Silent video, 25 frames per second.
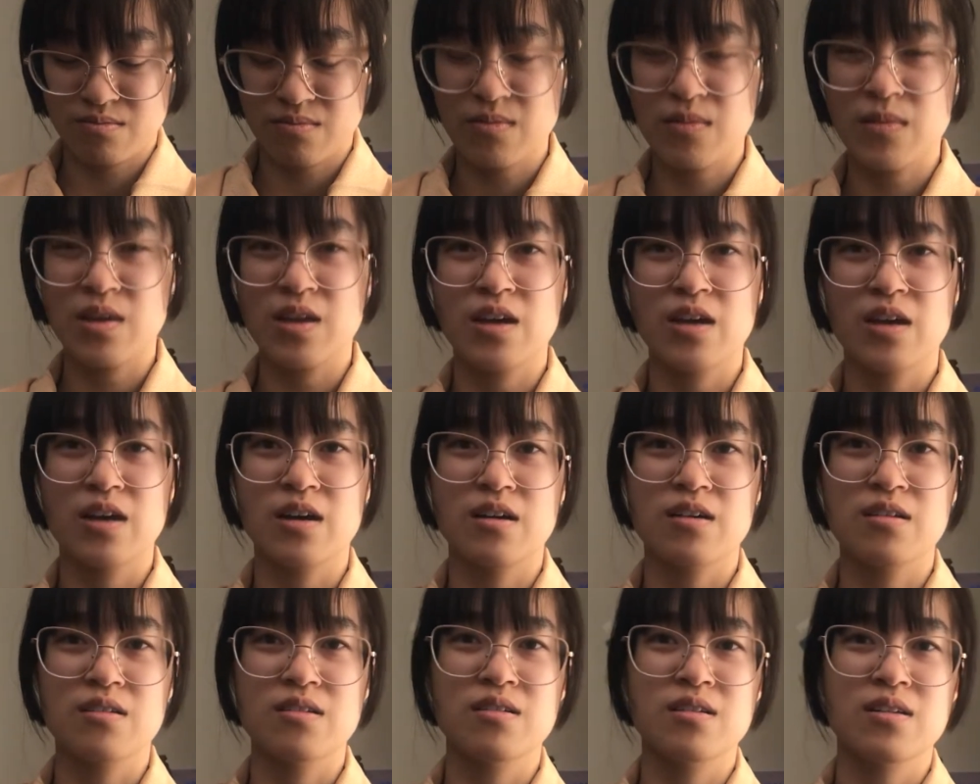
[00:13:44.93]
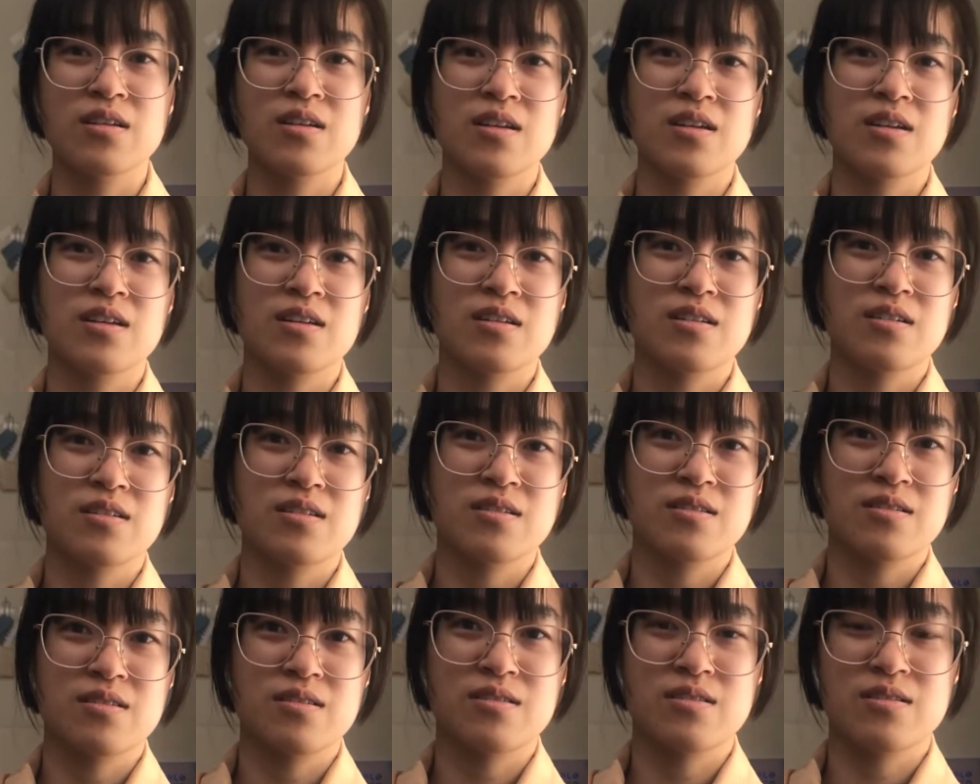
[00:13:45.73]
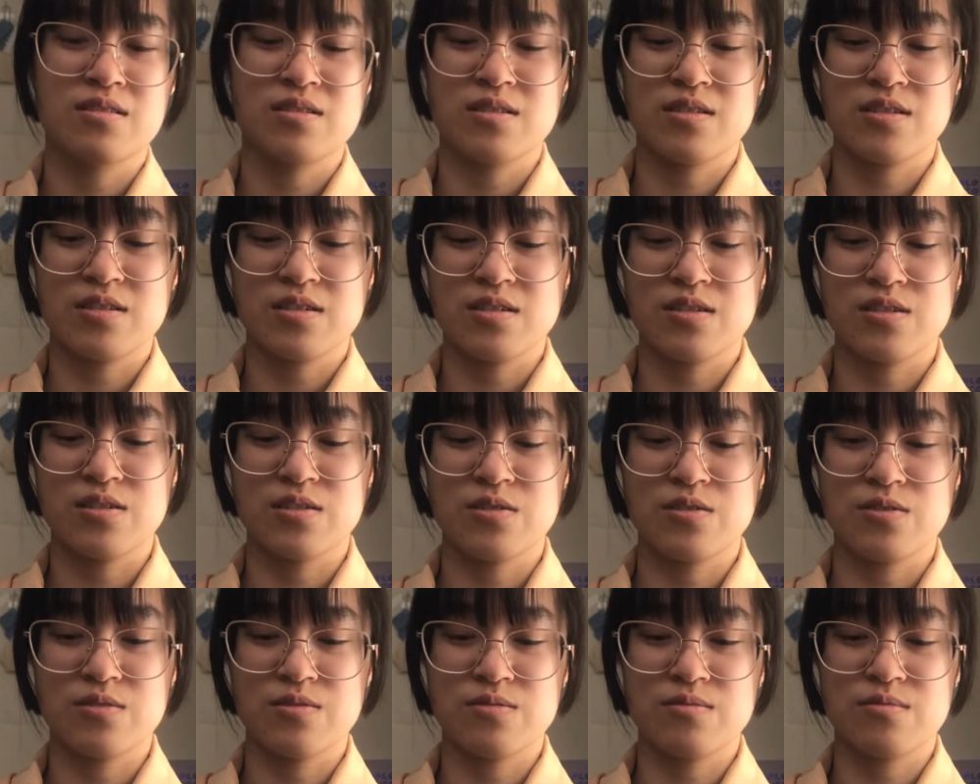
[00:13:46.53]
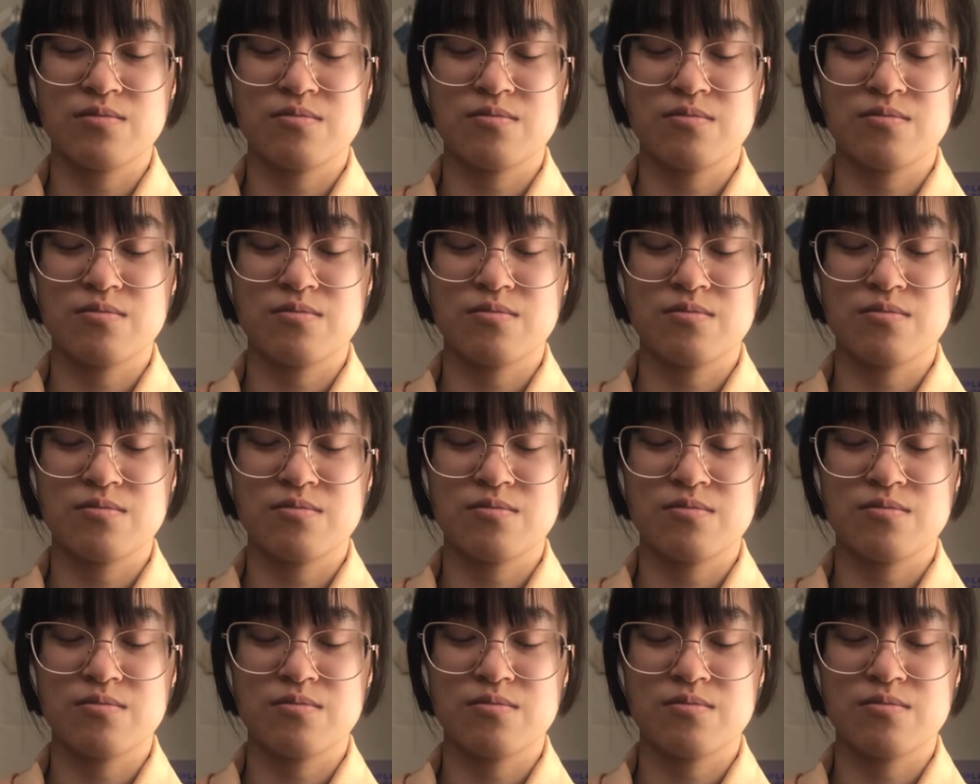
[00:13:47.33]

Yeah. So,